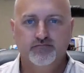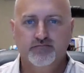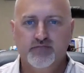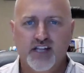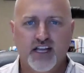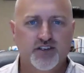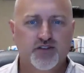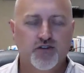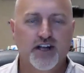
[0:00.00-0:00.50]

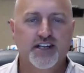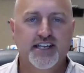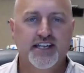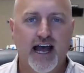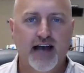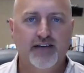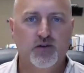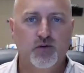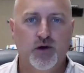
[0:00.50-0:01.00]
it's great to
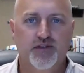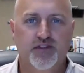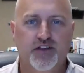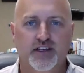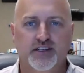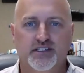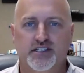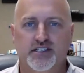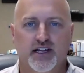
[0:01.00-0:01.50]
have you with
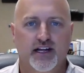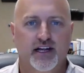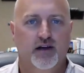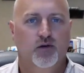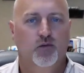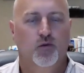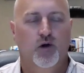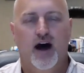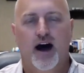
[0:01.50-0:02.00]
us.
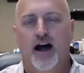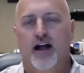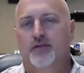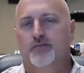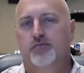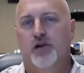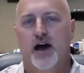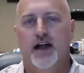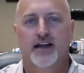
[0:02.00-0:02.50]
Our
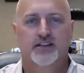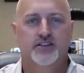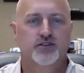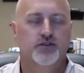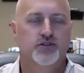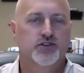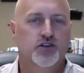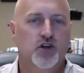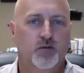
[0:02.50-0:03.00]
products do
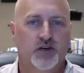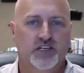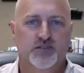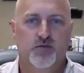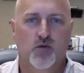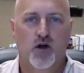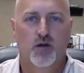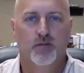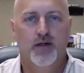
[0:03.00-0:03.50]
so much
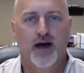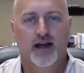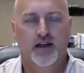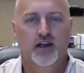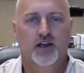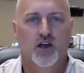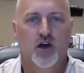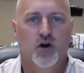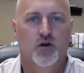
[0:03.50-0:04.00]
more. I'm not going
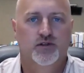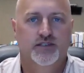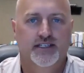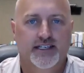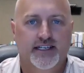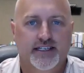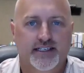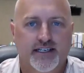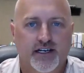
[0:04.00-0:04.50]
to go into
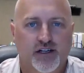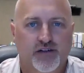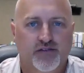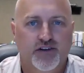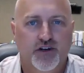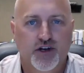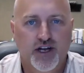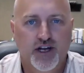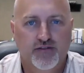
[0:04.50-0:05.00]
detail. If
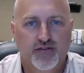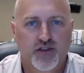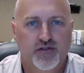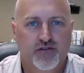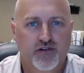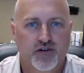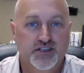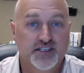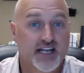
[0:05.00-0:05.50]
you're here for the
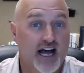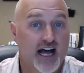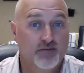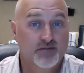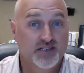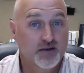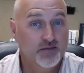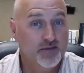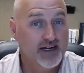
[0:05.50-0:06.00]
first time,
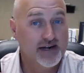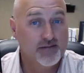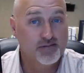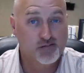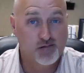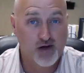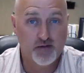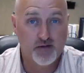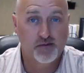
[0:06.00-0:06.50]
somebody
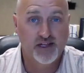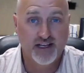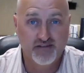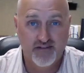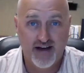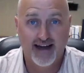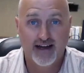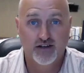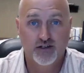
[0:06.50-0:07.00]
probably
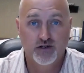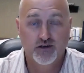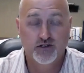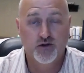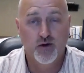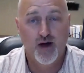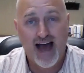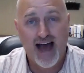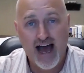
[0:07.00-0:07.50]
invited you.
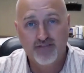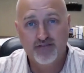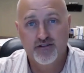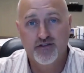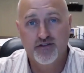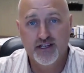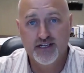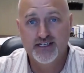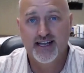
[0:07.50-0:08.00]
So after
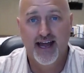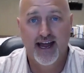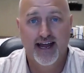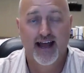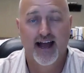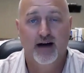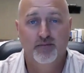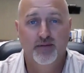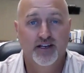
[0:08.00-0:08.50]
this
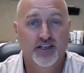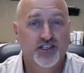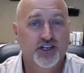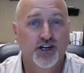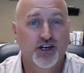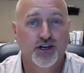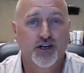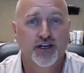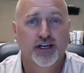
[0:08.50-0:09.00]
Hangout, make
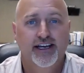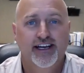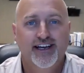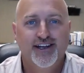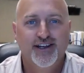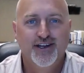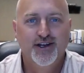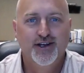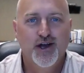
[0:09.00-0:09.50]
sure
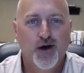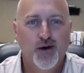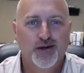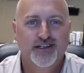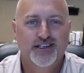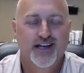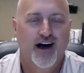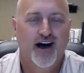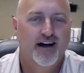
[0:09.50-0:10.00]
you go
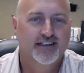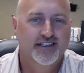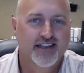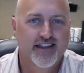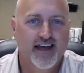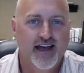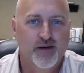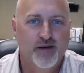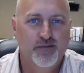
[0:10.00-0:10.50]
and talk to
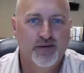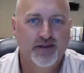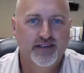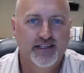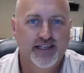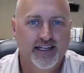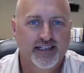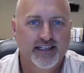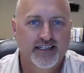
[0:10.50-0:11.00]
them
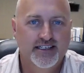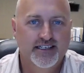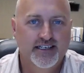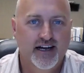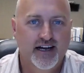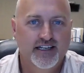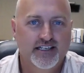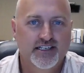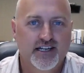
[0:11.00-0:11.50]
and
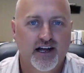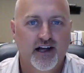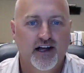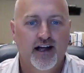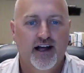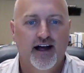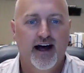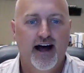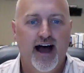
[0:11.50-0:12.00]
discuss
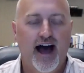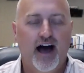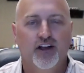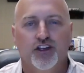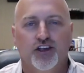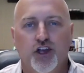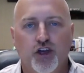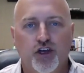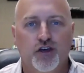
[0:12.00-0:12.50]
how
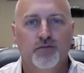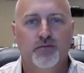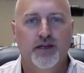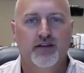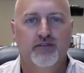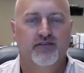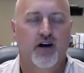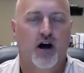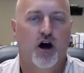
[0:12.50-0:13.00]
you can be
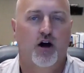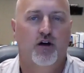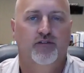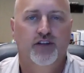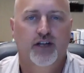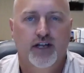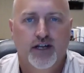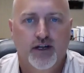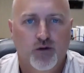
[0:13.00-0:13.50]

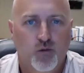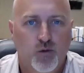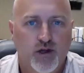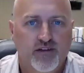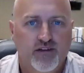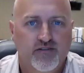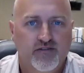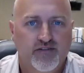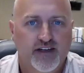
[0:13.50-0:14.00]
involved
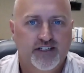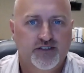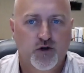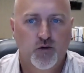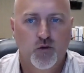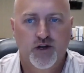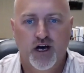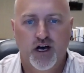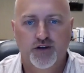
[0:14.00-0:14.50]
with Victory
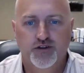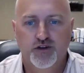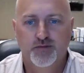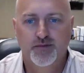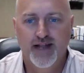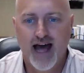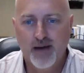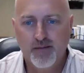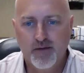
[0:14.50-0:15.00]
100.
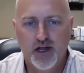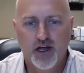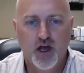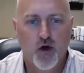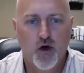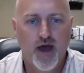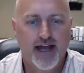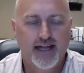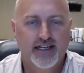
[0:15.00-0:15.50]
But I'm going to
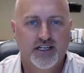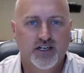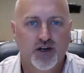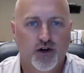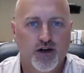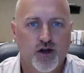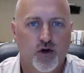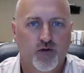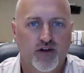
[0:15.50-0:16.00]
go ahead and
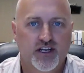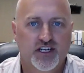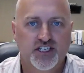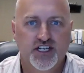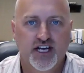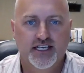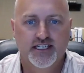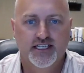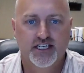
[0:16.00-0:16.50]
turn it over to
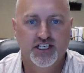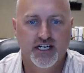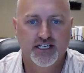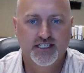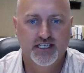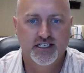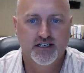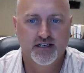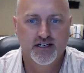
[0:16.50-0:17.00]
Jesse.
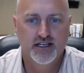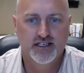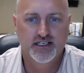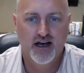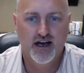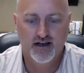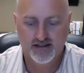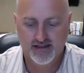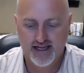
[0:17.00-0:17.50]
Jesse's going to
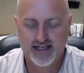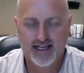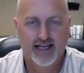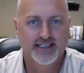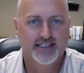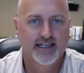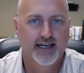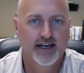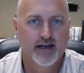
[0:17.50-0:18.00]
talk, like I
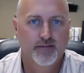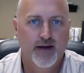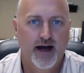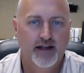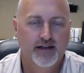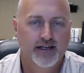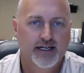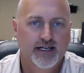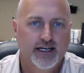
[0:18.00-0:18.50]
said,
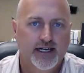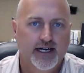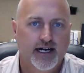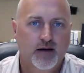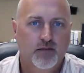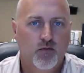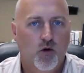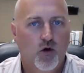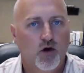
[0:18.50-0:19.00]
about
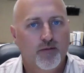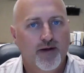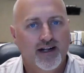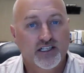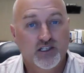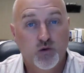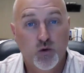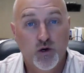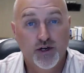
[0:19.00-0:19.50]
more
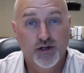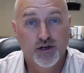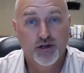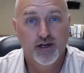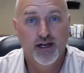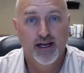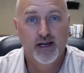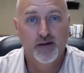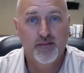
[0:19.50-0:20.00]
about
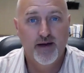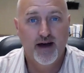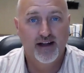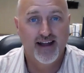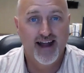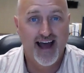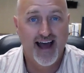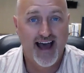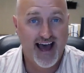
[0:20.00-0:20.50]
Twitter and
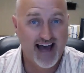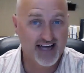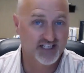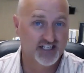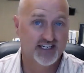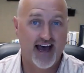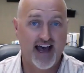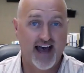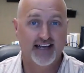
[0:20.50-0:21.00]
about
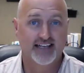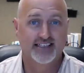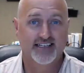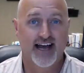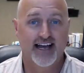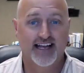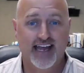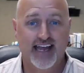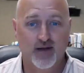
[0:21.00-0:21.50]
hashtags. And
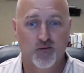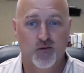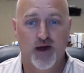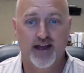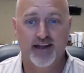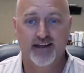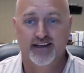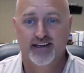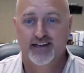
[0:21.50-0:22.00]
I can't
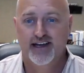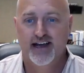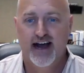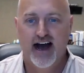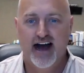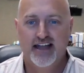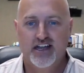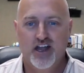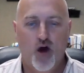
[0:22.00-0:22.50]
wait.
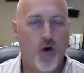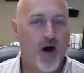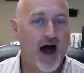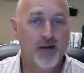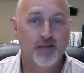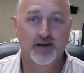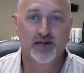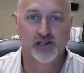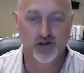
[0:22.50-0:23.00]
I know
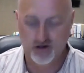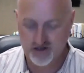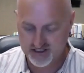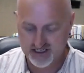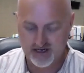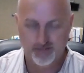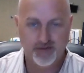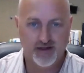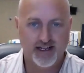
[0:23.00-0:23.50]
I'm going to learn
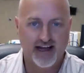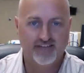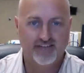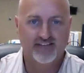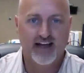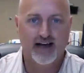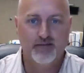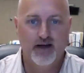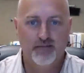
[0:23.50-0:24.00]
something. I've
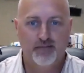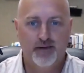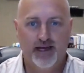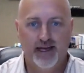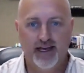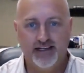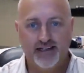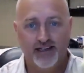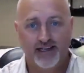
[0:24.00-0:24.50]
got my
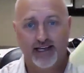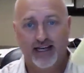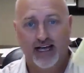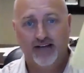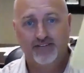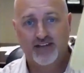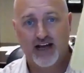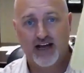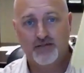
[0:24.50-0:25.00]
pen,
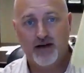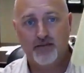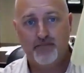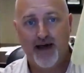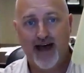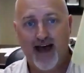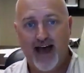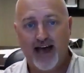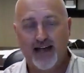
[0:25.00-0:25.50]
I've got my
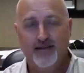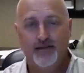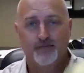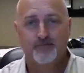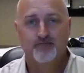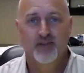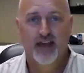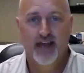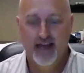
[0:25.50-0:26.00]
pad,
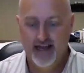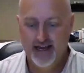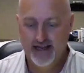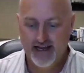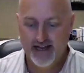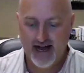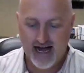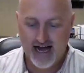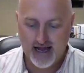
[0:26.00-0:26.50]

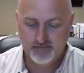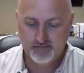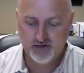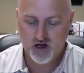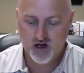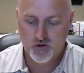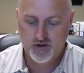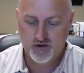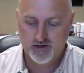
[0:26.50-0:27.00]
and I'm
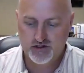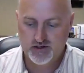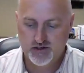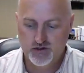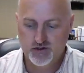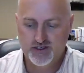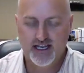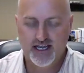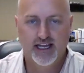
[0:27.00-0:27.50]
going
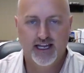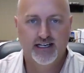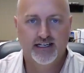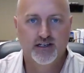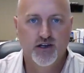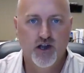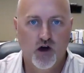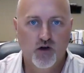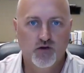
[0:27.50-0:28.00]
to take
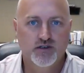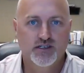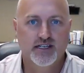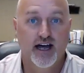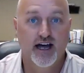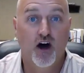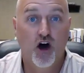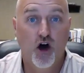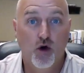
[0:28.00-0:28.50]
notes.
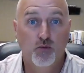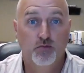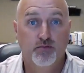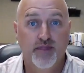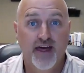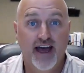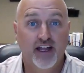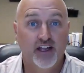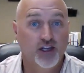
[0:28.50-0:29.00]
I
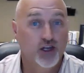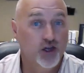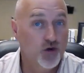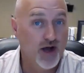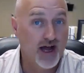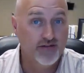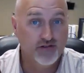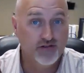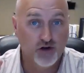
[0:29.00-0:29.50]
hope that you
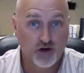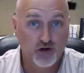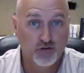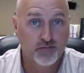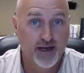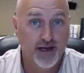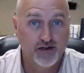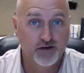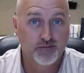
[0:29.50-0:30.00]
have your
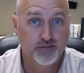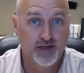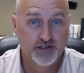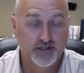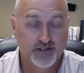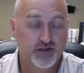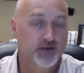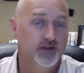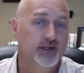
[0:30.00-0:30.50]
pen or
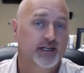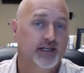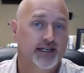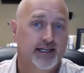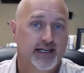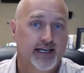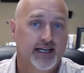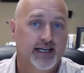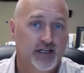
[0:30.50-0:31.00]
pencil
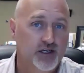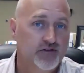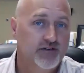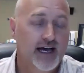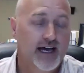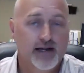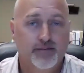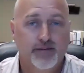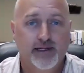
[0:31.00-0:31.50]
and you've
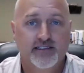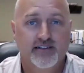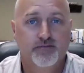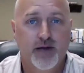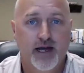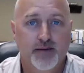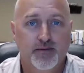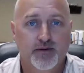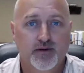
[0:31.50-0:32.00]
got a piece
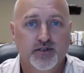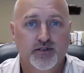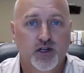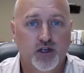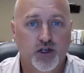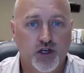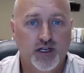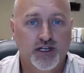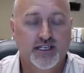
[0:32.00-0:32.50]
of paper so
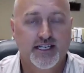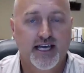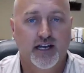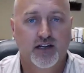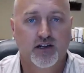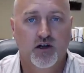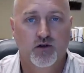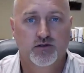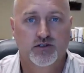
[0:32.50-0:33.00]
you can
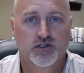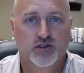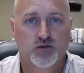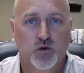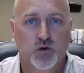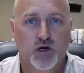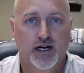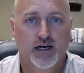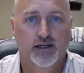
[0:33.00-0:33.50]
take notes as
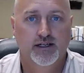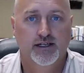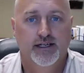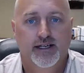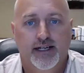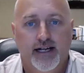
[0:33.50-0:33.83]
well.